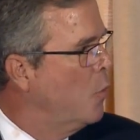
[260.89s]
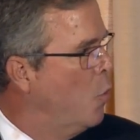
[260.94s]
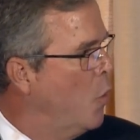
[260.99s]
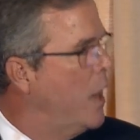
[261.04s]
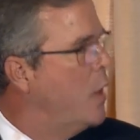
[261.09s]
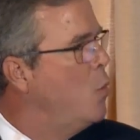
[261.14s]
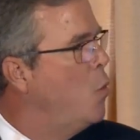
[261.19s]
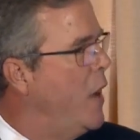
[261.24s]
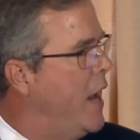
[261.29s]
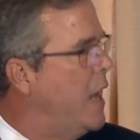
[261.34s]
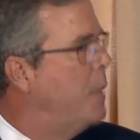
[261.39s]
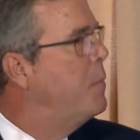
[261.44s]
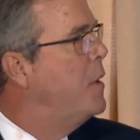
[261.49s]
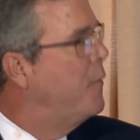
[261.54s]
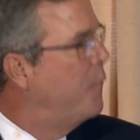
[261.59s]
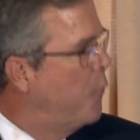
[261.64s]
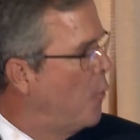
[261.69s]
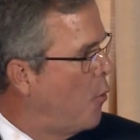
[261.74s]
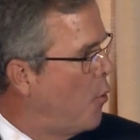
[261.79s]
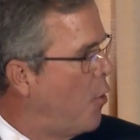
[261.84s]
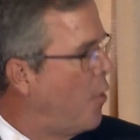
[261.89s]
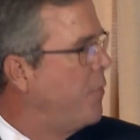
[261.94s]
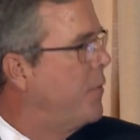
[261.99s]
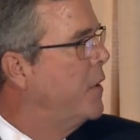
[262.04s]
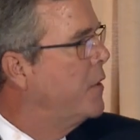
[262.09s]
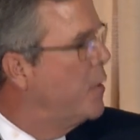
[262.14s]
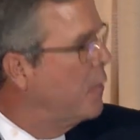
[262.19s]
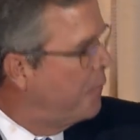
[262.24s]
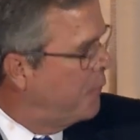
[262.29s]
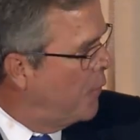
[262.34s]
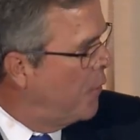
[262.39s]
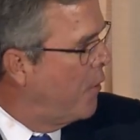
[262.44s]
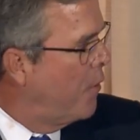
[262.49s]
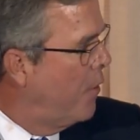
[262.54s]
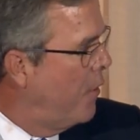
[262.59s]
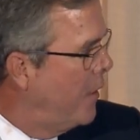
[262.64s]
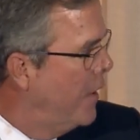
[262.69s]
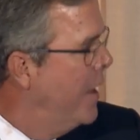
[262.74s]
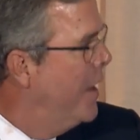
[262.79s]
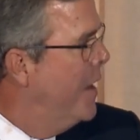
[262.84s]
1 week before the
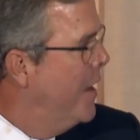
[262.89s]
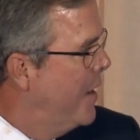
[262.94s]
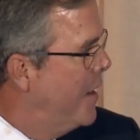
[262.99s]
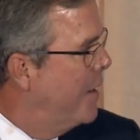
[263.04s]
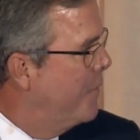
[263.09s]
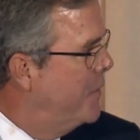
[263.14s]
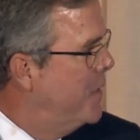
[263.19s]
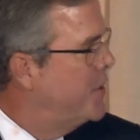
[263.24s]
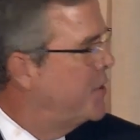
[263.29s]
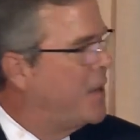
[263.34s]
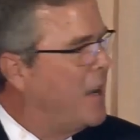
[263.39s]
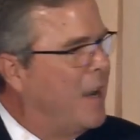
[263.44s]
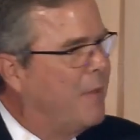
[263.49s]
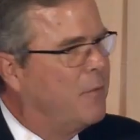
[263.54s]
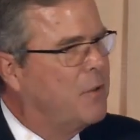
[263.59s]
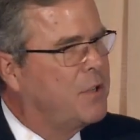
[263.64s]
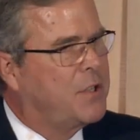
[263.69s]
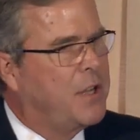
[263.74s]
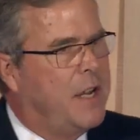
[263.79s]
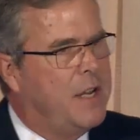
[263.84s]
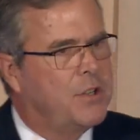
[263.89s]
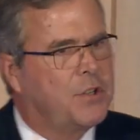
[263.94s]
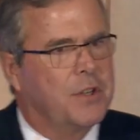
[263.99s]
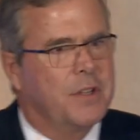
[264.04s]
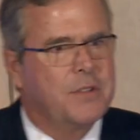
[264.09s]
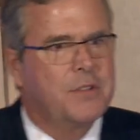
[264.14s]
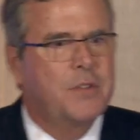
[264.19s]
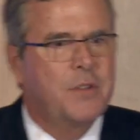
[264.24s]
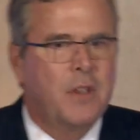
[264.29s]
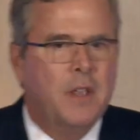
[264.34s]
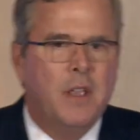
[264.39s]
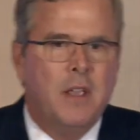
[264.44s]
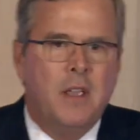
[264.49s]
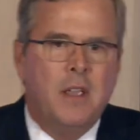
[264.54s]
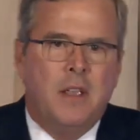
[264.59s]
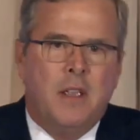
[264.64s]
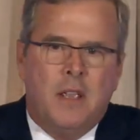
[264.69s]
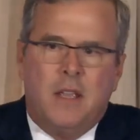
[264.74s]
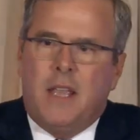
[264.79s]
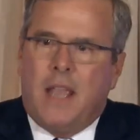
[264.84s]
deferral of these conversations,
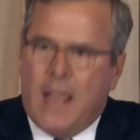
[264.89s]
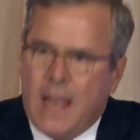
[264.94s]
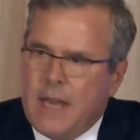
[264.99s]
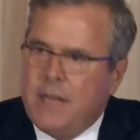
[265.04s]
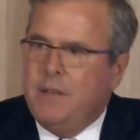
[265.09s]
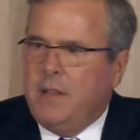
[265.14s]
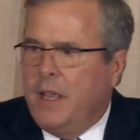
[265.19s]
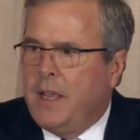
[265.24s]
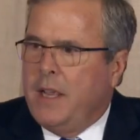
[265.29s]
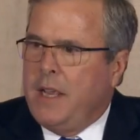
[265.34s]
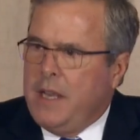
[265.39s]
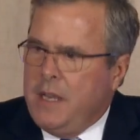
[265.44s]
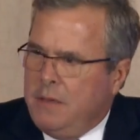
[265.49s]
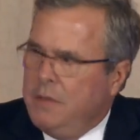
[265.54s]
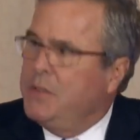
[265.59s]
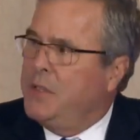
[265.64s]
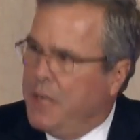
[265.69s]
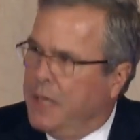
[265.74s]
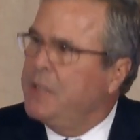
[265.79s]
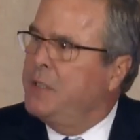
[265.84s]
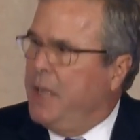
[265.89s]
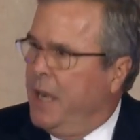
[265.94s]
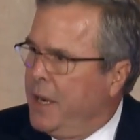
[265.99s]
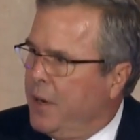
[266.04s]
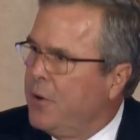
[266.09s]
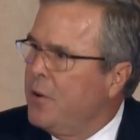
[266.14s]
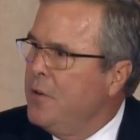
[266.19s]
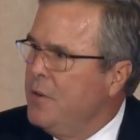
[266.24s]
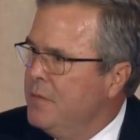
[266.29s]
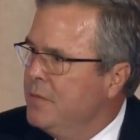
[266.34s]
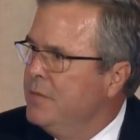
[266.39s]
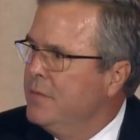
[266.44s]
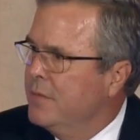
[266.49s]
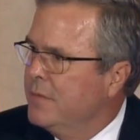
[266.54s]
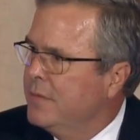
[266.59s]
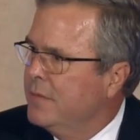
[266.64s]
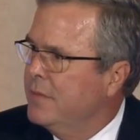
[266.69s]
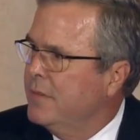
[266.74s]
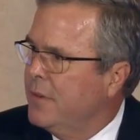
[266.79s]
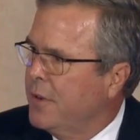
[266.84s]
a dictator,
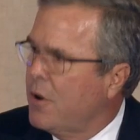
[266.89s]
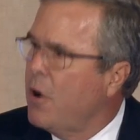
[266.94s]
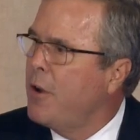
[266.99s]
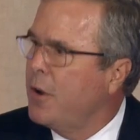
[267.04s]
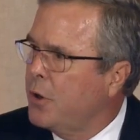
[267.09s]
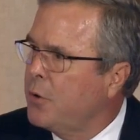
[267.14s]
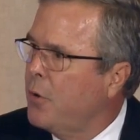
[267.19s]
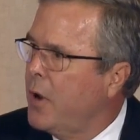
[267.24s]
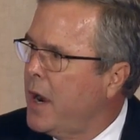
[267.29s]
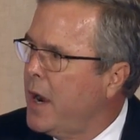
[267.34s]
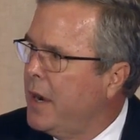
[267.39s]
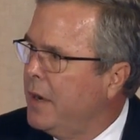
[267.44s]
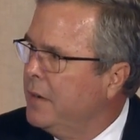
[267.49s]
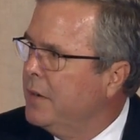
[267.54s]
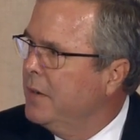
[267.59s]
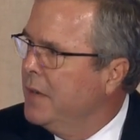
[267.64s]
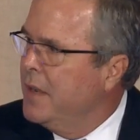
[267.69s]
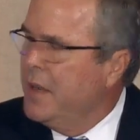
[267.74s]
an autocrat,